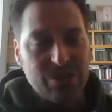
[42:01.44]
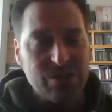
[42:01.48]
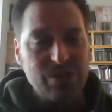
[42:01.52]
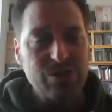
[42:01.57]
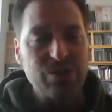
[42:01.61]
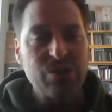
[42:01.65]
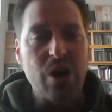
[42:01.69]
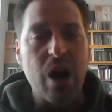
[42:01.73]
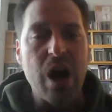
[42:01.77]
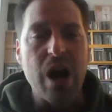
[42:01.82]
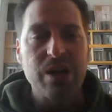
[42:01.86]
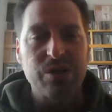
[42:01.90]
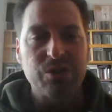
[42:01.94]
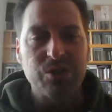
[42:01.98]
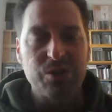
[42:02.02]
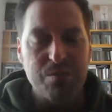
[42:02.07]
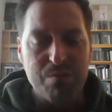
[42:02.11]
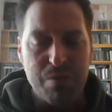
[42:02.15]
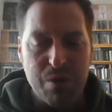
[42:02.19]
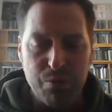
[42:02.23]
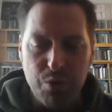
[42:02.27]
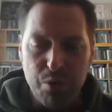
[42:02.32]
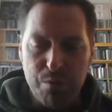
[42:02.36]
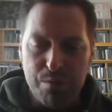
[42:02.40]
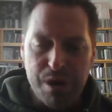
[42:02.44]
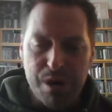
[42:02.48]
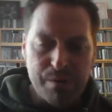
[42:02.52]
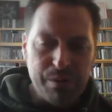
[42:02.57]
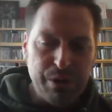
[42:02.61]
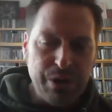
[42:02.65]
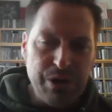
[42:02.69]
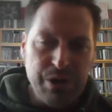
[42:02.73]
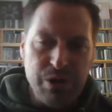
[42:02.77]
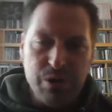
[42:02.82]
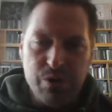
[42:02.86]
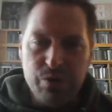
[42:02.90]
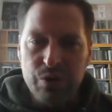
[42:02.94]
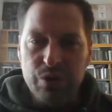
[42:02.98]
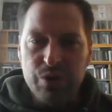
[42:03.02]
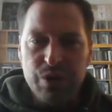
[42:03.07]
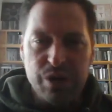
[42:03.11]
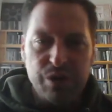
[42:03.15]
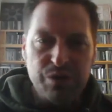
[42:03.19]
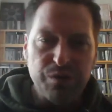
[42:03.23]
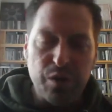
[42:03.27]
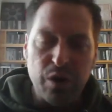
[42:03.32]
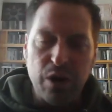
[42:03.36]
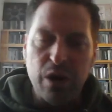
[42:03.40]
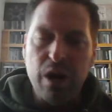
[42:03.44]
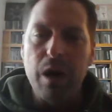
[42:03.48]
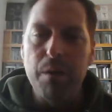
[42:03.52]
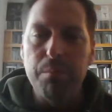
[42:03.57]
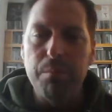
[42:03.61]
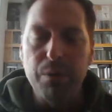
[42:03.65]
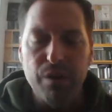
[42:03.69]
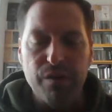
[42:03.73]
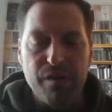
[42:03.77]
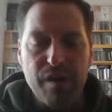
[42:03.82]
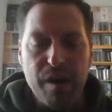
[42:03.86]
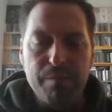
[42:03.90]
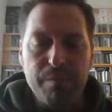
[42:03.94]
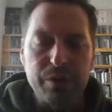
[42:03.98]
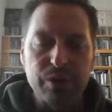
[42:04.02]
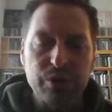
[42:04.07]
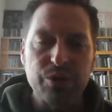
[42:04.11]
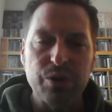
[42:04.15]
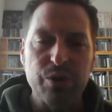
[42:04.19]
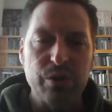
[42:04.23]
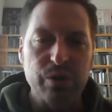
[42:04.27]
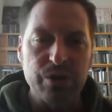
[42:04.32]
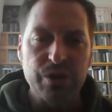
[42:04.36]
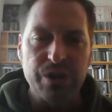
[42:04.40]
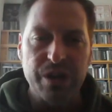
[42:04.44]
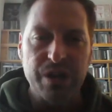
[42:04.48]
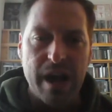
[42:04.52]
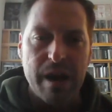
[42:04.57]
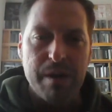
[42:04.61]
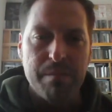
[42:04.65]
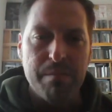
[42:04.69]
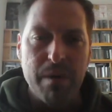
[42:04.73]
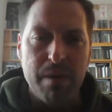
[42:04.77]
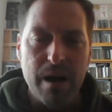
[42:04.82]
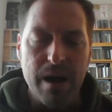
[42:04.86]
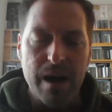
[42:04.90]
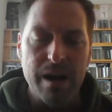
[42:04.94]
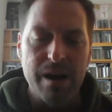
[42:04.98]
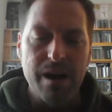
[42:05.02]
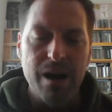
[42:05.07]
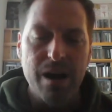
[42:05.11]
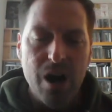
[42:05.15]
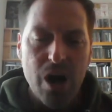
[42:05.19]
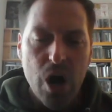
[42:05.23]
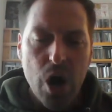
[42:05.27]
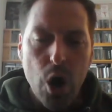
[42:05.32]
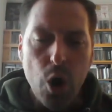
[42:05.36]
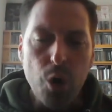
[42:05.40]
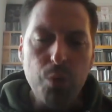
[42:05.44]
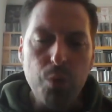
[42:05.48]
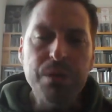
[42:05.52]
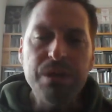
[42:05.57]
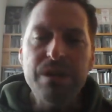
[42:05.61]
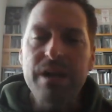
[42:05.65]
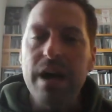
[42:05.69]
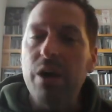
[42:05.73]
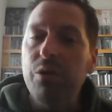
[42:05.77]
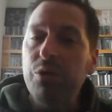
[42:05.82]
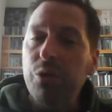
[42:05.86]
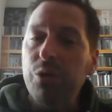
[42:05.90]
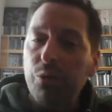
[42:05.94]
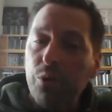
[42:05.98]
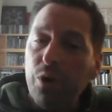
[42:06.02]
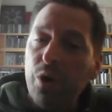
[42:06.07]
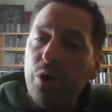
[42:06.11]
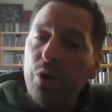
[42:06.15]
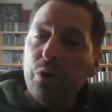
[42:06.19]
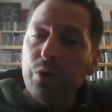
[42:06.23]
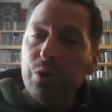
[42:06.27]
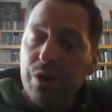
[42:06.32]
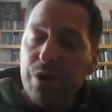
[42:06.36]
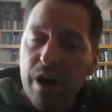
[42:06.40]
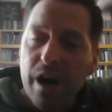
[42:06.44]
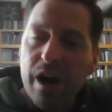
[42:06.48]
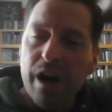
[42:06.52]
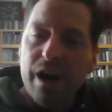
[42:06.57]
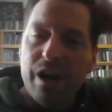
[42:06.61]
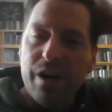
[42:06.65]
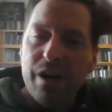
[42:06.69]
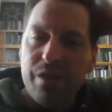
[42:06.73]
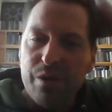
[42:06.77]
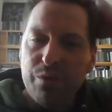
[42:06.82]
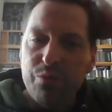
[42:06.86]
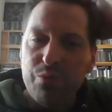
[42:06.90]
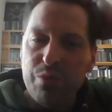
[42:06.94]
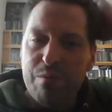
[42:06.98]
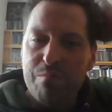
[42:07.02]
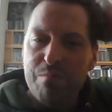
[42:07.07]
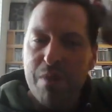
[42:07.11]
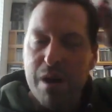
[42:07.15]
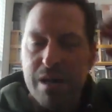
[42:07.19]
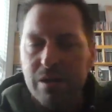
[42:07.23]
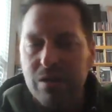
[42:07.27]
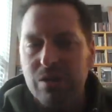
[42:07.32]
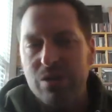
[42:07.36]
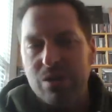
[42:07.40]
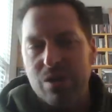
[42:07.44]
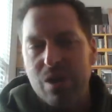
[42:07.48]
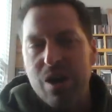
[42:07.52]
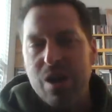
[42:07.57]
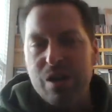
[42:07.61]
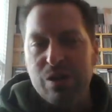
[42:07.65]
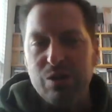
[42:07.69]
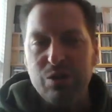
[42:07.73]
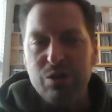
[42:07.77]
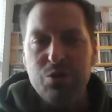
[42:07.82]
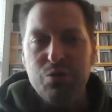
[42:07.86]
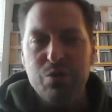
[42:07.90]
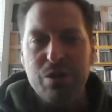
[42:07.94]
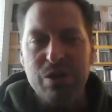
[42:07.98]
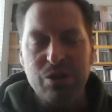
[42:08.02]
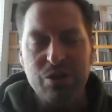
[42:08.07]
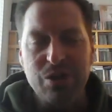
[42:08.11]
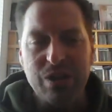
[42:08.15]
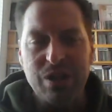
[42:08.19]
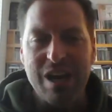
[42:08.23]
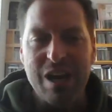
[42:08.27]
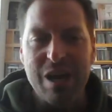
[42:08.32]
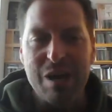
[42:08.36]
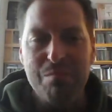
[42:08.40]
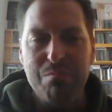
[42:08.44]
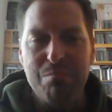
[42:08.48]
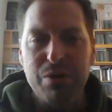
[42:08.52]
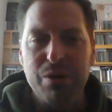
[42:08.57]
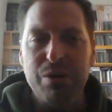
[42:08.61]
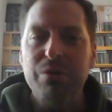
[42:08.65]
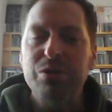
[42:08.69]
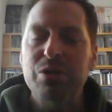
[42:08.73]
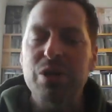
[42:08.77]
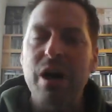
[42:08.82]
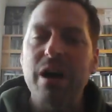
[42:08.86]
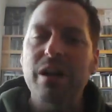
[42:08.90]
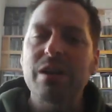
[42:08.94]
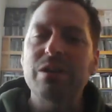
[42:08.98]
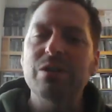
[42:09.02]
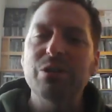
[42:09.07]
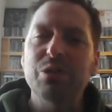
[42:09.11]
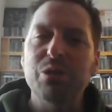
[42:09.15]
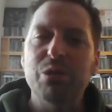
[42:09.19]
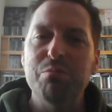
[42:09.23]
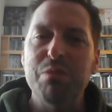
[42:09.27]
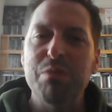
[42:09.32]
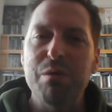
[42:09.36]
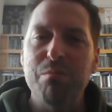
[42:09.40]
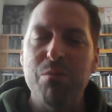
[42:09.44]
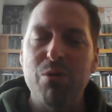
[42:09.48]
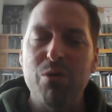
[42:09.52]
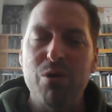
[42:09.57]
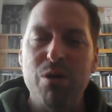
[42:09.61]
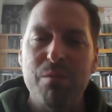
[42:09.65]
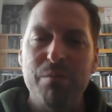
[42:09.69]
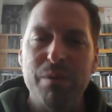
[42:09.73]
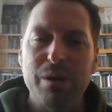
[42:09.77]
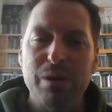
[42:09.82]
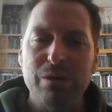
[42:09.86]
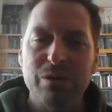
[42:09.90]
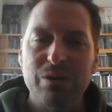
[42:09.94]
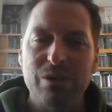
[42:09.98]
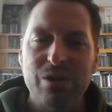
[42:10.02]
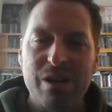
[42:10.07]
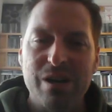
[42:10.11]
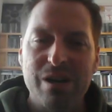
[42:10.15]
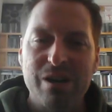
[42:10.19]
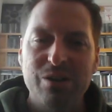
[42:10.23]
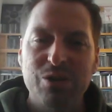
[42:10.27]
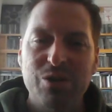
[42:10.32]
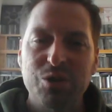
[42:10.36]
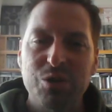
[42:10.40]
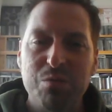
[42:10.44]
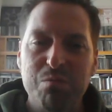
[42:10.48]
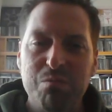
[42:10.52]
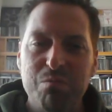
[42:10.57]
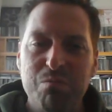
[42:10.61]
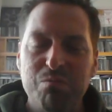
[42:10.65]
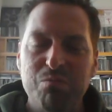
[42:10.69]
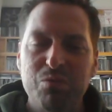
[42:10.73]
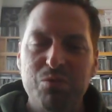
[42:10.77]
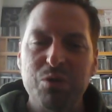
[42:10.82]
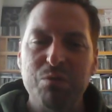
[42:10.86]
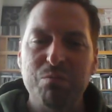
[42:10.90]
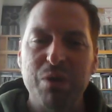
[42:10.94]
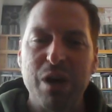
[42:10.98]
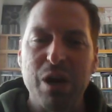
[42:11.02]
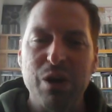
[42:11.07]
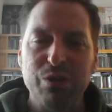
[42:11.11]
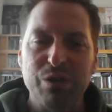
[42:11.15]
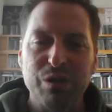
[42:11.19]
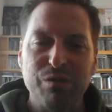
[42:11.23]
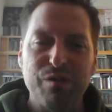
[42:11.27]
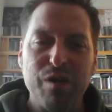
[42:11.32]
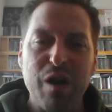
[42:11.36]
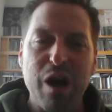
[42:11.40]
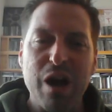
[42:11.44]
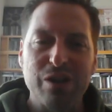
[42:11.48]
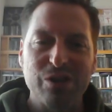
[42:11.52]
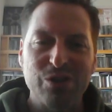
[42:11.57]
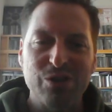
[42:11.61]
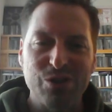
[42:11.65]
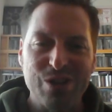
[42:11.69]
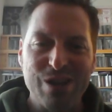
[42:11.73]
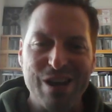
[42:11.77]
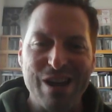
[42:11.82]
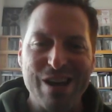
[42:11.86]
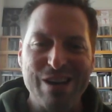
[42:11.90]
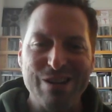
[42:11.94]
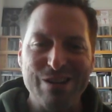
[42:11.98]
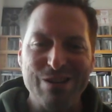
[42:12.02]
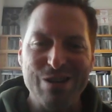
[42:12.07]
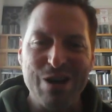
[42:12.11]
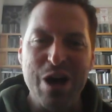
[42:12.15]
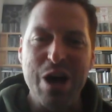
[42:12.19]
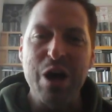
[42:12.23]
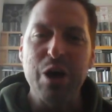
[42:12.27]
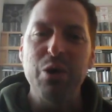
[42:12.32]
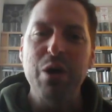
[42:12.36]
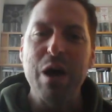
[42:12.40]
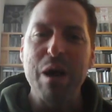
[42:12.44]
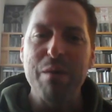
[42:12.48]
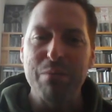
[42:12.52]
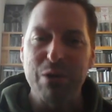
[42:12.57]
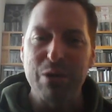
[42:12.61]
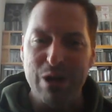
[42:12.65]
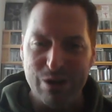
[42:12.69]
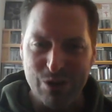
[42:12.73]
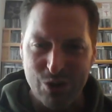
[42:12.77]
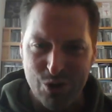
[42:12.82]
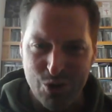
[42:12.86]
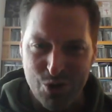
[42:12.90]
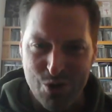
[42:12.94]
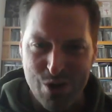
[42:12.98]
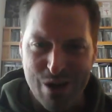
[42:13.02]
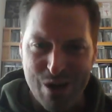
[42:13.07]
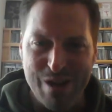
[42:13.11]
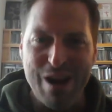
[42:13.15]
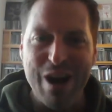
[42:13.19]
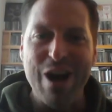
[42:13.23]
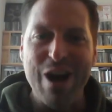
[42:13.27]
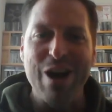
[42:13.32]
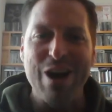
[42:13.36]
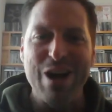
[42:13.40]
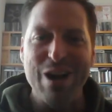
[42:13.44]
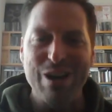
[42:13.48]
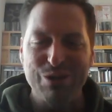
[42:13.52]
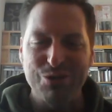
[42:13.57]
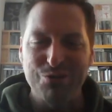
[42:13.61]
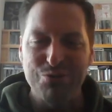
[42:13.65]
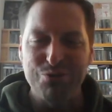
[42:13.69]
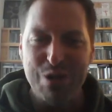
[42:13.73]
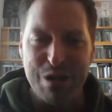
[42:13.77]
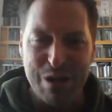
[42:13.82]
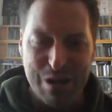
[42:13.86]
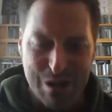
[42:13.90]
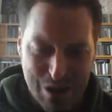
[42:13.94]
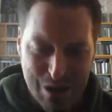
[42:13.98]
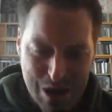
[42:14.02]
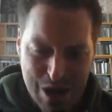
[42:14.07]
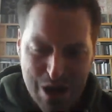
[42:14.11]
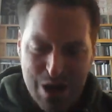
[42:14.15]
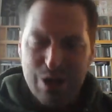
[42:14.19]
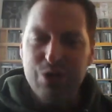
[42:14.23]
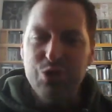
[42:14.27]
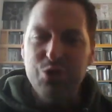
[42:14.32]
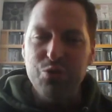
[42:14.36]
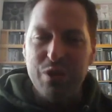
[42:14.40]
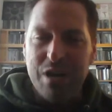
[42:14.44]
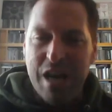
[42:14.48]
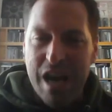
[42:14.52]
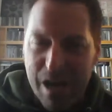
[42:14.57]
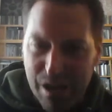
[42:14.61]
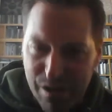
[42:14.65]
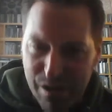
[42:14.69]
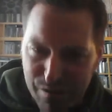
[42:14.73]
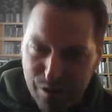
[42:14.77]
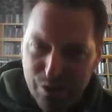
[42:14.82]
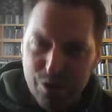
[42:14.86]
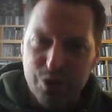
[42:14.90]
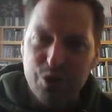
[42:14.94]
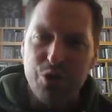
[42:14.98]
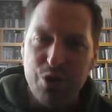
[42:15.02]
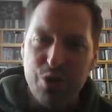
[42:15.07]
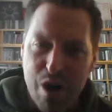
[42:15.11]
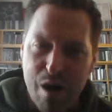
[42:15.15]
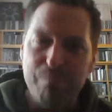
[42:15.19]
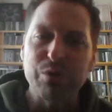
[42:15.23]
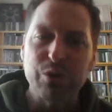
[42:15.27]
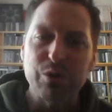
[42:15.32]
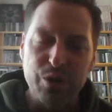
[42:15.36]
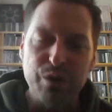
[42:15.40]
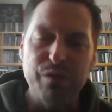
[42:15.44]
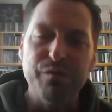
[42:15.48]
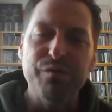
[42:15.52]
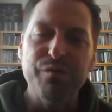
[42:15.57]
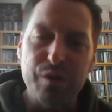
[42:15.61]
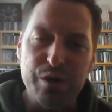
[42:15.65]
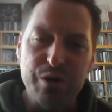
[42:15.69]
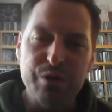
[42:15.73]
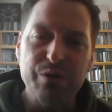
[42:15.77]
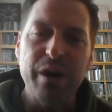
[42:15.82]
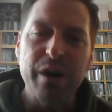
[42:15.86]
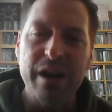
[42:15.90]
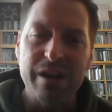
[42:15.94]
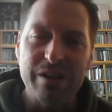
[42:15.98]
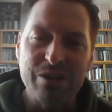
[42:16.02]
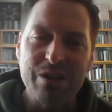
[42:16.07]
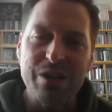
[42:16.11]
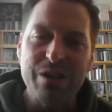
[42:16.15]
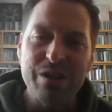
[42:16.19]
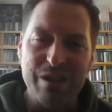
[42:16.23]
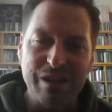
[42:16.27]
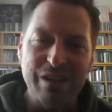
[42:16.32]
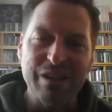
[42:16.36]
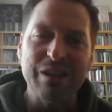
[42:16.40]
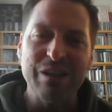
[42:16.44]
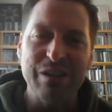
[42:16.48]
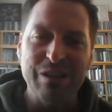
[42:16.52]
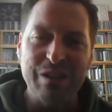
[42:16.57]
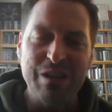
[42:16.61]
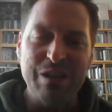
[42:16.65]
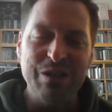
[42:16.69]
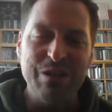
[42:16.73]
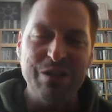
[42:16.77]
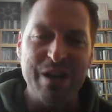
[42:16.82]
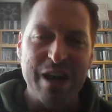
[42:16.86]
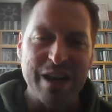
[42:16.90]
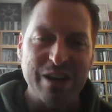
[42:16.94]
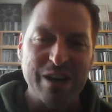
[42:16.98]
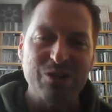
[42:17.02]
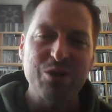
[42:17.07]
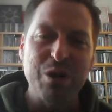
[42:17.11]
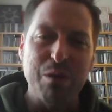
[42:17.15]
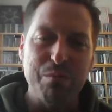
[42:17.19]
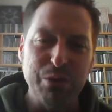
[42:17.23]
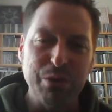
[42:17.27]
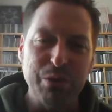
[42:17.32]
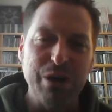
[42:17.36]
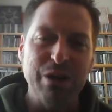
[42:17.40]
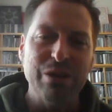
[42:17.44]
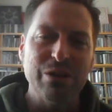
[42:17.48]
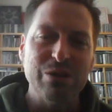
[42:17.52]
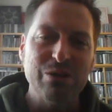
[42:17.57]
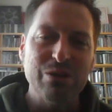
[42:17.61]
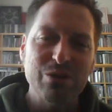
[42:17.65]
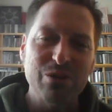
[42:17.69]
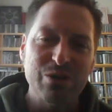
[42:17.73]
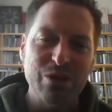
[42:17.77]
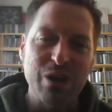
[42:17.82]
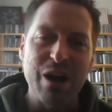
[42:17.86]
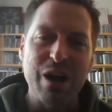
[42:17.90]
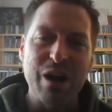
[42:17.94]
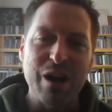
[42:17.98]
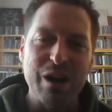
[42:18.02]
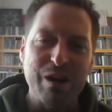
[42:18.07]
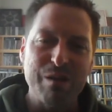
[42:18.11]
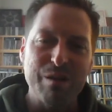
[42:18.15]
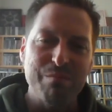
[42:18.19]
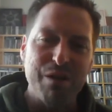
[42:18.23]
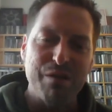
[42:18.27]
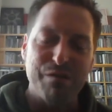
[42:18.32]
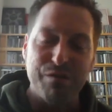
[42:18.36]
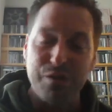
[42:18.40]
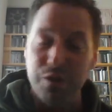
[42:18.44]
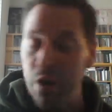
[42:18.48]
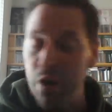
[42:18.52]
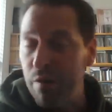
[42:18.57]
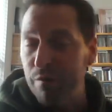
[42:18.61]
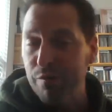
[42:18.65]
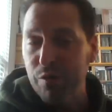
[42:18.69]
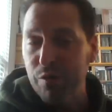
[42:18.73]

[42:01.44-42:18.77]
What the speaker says: This is awesome, and we'll be able to use this for a couple of episodes. And I'm hoping down the road that we might do this again, but talk a little bit more about some Celtic Frost and Hellhammer history as we do an anniversary episode for you guys. I think in the next couple of years, if you're up